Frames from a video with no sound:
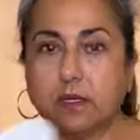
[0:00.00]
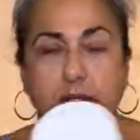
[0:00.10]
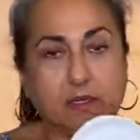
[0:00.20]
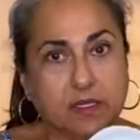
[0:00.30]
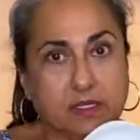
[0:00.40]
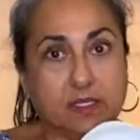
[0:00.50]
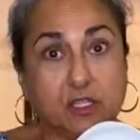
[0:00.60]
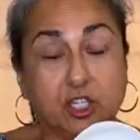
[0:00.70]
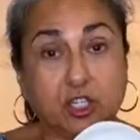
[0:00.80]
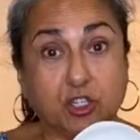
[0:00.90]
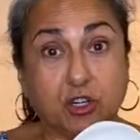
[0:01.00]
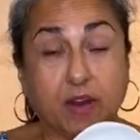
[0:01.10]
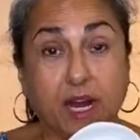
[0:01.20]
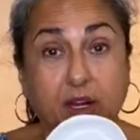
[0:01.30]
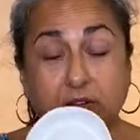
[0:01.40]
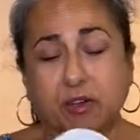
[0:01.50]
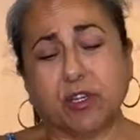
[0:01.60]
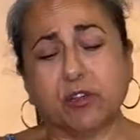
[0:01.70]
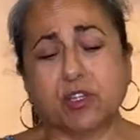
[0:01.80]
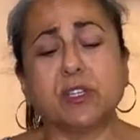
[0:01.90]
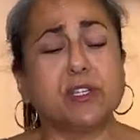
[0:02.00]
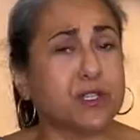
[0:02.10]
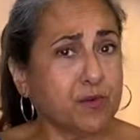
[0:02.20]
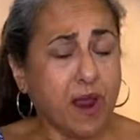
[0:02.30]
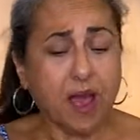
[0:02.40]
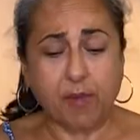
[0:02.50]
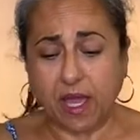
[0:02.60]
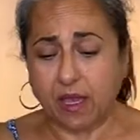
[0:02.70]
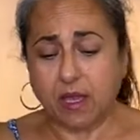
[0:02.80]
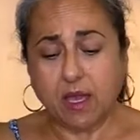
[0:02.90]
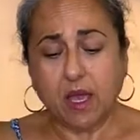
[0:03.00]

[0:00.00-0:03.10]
This is a ginger grater. They're usually ceramic,